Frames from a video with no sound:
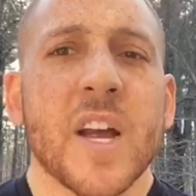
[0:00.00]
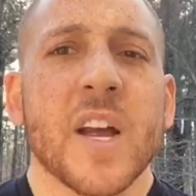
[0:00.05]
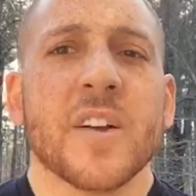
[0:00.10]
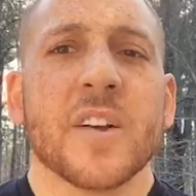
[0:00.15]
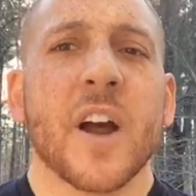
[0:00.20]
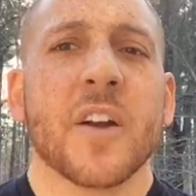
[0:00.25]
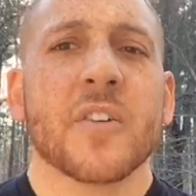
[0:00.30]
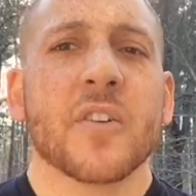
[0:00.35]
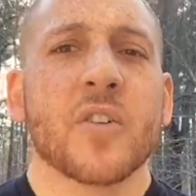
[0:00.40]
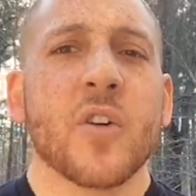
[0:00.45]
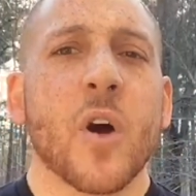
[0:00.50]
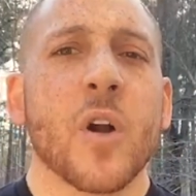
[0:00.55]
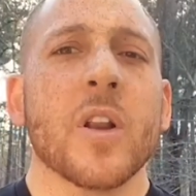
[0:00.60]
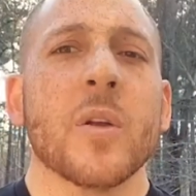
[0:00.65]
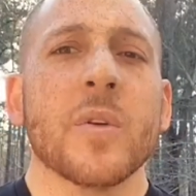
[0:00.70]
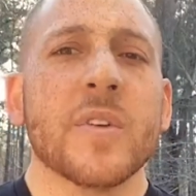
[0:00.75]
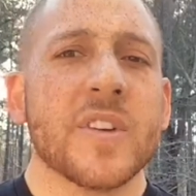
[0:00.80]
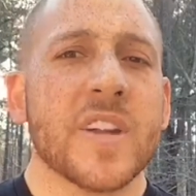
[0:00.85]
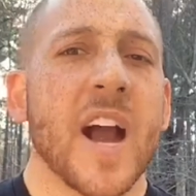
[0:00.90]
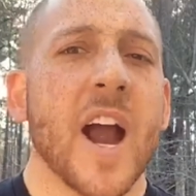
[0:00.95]
Dr. Cornely
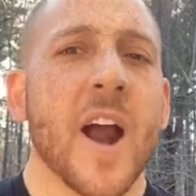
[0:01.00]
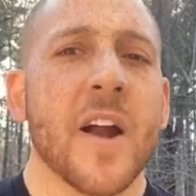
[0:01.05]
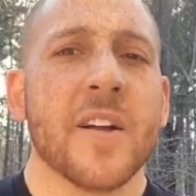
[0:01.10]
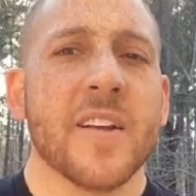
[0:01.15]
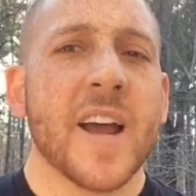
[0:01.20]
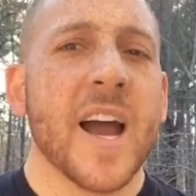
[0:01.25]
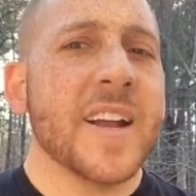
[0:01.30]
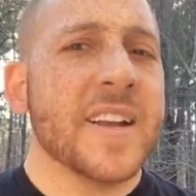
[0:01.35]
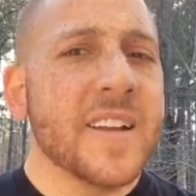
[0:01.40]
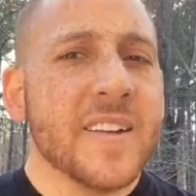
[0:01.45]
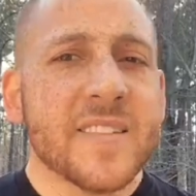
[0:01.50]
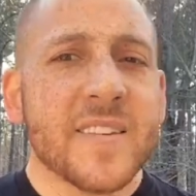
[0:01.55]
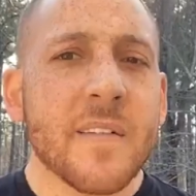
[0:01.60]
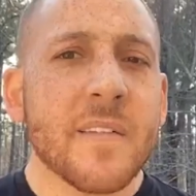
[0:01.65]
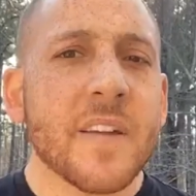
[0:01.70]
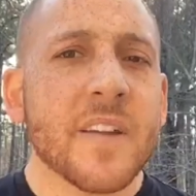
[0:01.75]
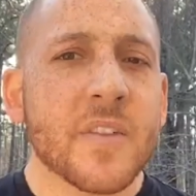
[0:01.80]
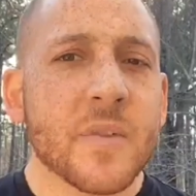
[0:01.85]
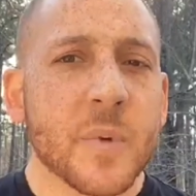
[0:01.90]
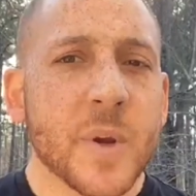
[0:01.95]
retired in
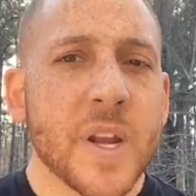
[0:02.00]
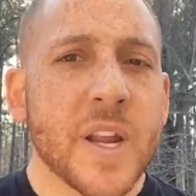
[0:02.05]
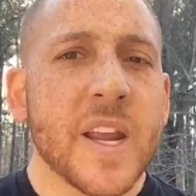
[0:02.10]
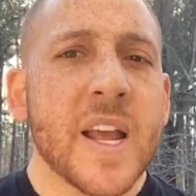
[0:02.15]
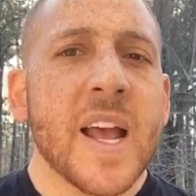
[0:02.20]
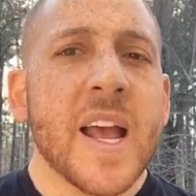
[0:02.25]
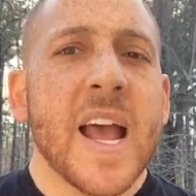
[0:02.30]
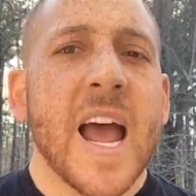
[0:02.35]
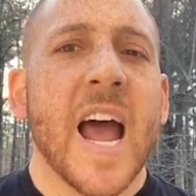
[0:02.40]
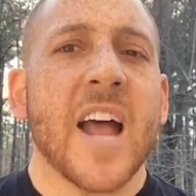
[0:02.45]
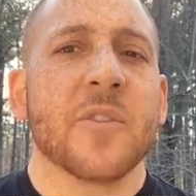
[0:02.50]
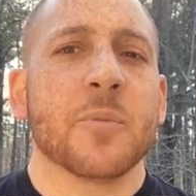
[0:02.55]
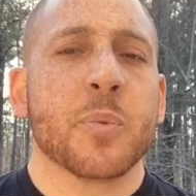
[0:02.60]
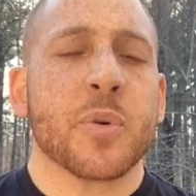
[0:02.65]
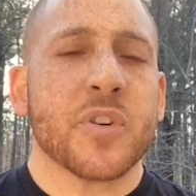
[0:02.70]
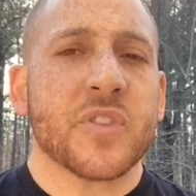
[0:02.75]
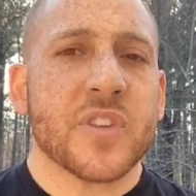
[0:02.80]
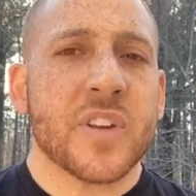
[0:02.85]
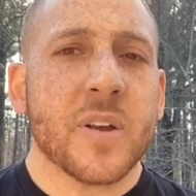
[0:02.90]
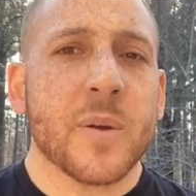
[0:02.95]
1973 as
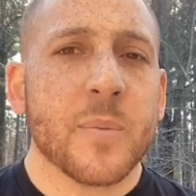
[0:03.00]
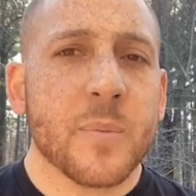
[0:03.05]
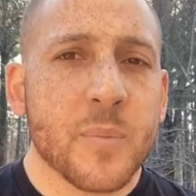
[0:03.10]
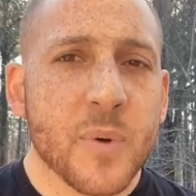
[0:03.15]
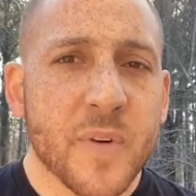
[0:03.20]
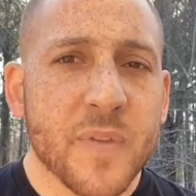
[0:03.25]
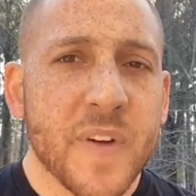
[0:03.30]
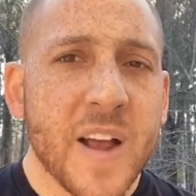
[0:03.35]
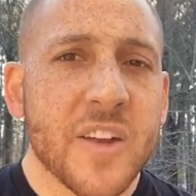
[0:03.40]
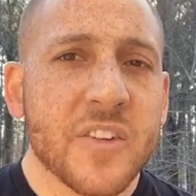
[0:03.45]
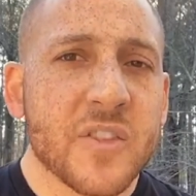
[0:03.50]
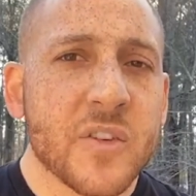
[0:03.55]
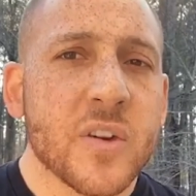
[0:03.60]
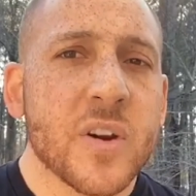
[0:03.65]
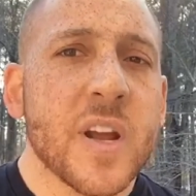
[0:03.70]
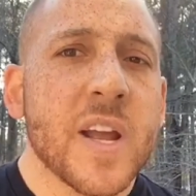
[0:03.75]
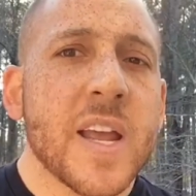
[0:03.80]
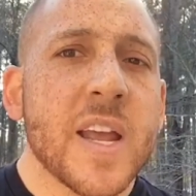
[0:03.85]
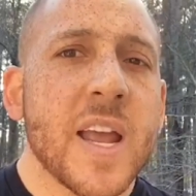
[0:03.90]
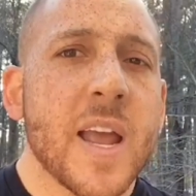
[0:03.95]

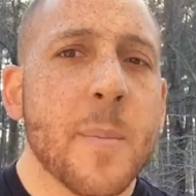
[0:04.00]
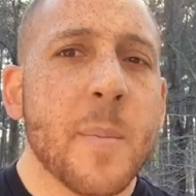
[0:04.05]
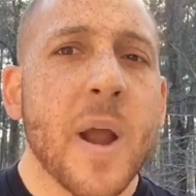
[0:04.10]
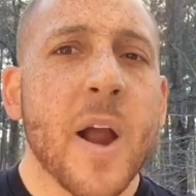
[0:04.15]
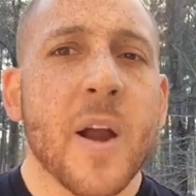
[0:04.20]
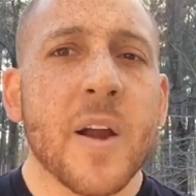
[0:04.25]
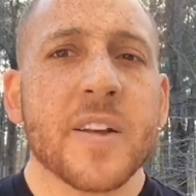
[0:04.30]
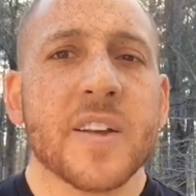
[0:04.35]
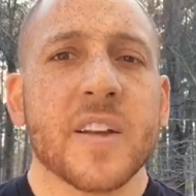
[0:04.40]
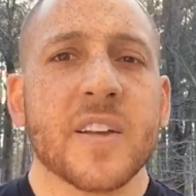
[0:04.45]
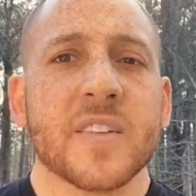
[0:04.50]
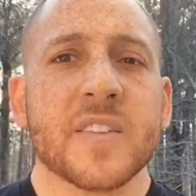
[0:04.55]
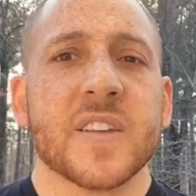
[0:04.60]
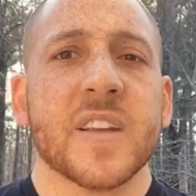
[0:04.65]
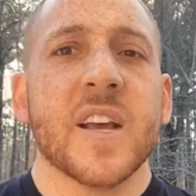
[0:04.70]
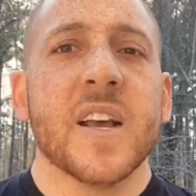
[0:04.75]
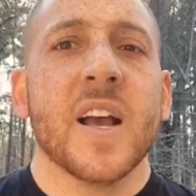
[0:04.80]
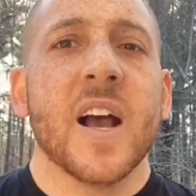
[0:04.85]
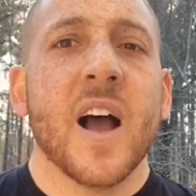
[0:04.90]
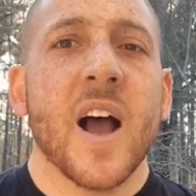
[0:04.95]
professor emeritus
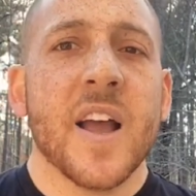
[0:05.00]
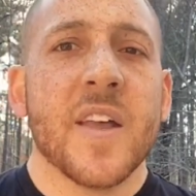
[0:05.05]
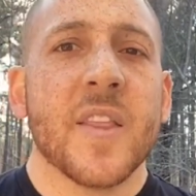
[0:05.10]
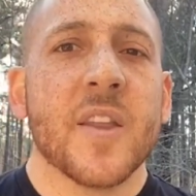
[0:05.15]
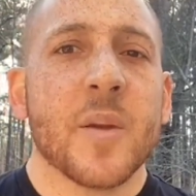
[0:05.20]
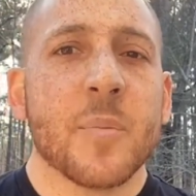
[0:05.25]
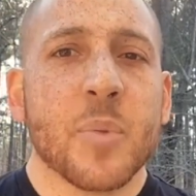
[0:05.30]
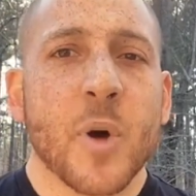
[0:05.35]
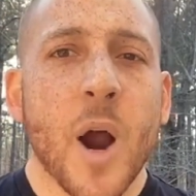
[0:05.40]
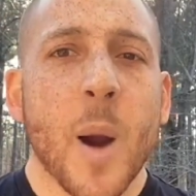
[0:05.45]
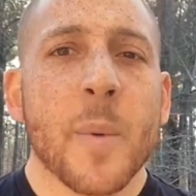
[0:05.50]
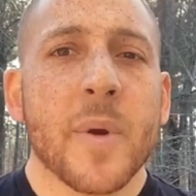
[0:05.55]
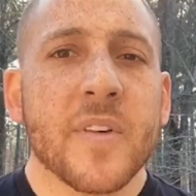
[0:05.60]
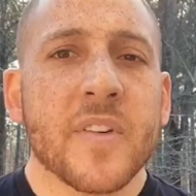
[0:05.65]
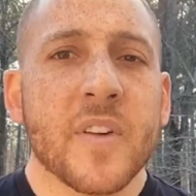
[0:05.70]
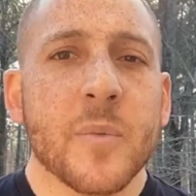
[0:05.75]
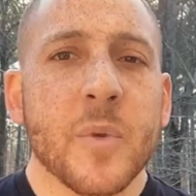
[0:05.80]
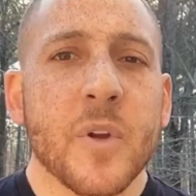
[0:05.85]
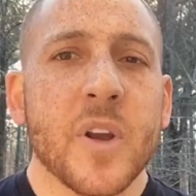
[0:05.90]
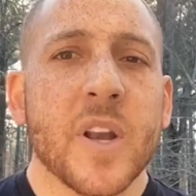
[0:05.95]
in the Department
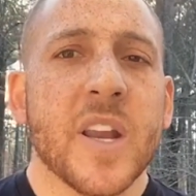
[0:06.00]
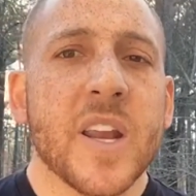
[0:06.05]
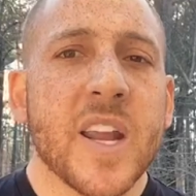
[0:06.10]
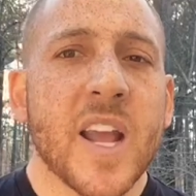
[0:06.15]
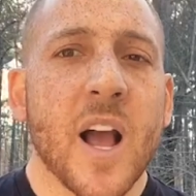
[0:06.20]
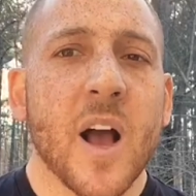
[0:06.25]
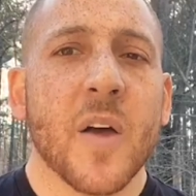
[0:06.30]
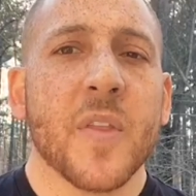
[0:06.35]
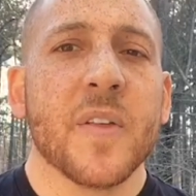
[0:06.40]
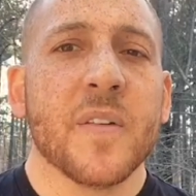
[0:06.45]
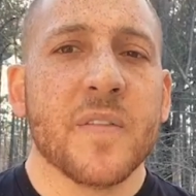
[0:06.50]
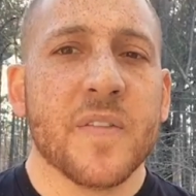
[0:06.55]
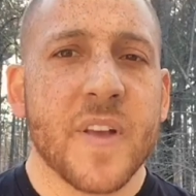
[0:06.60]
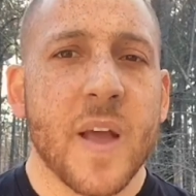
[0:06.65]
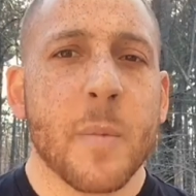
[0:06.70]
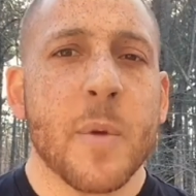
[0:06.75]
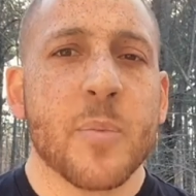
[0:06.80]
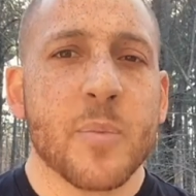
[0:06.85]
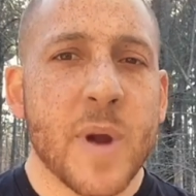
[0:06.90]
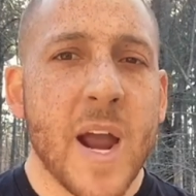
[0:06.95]
of Community Health and
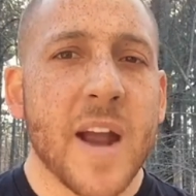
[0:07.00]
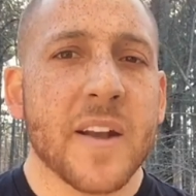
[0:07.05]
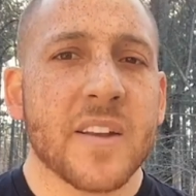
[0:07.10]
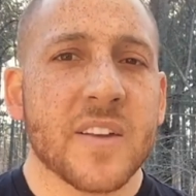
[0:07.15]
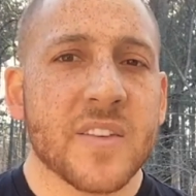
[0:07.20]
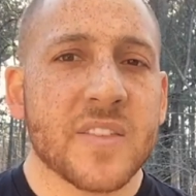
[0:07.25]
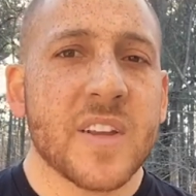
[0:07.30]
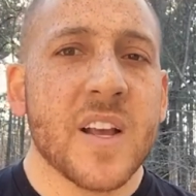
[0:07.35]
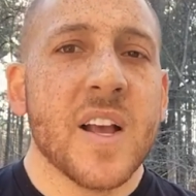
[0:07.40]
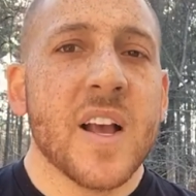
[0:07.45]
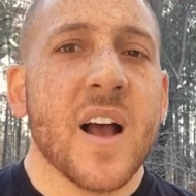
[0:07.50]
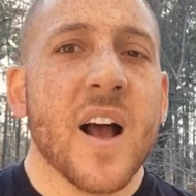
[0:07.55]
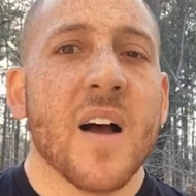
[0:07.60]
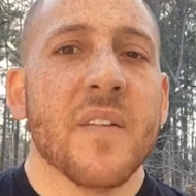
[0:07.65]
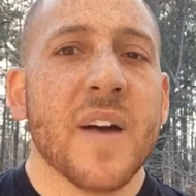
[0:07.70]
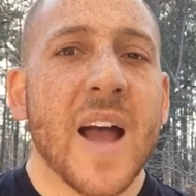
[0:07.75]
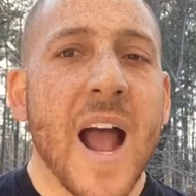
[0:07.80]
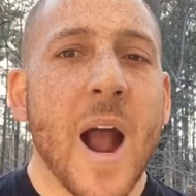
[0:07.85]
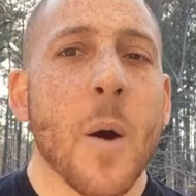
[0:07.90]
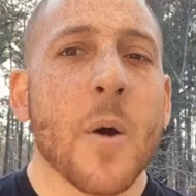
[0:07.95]
Family Practice
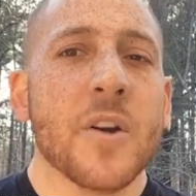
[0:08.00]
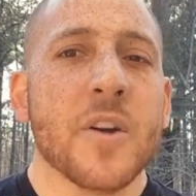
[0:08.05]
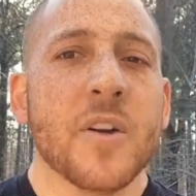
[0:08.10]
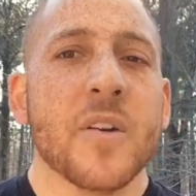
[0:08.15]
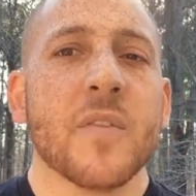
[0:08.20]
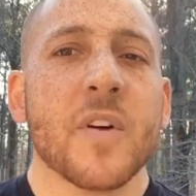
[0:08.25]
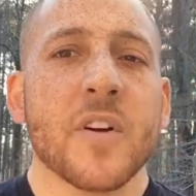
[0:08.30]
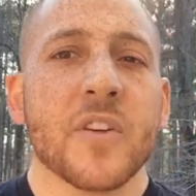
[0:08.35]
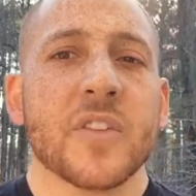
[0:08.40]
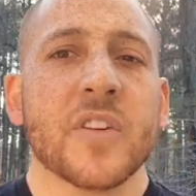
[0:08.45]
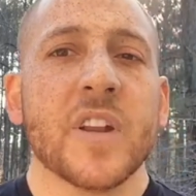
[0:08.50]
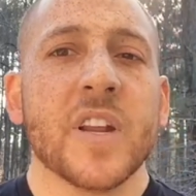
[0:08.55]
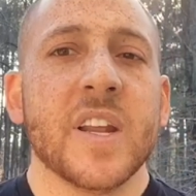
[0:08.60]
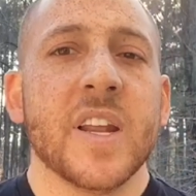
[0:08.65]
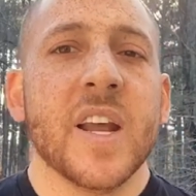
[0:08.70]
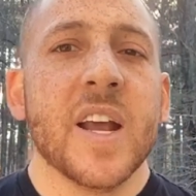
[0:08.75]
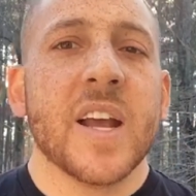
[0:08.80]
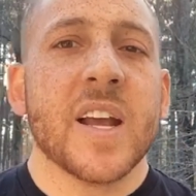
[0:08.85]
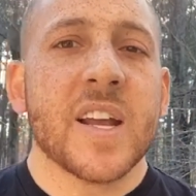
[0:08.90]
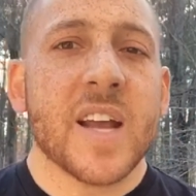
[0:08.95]
of Howard University
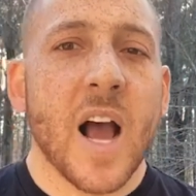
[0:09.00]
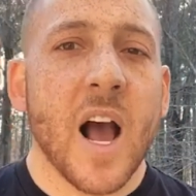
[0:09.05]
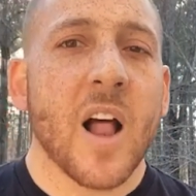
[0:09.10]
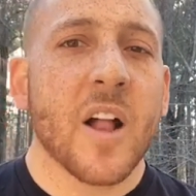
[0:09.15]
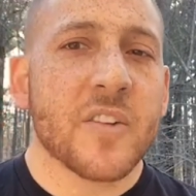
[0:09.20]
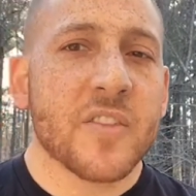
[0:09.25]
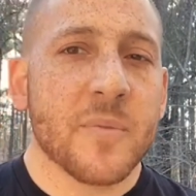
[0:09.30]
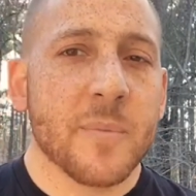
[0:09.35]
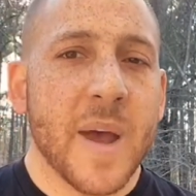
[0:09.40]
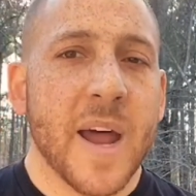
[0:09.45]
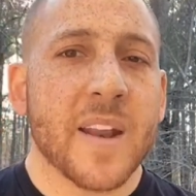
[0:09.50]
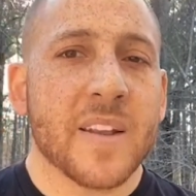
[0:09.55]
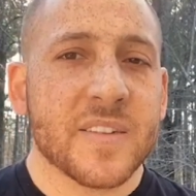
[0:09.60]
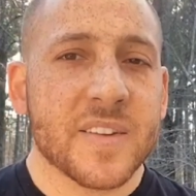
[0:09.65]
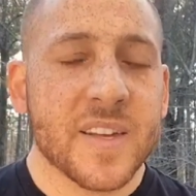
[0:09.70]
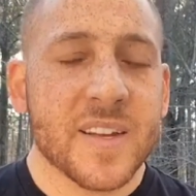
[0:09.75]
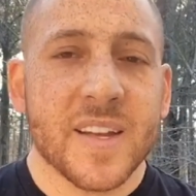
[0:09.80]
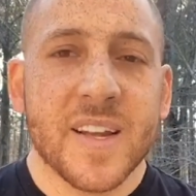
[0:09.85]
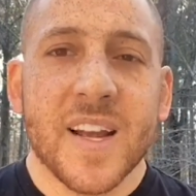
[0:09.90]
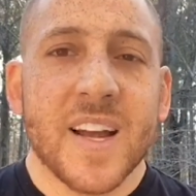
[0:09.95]
College of
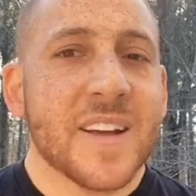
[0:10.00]
Medicine.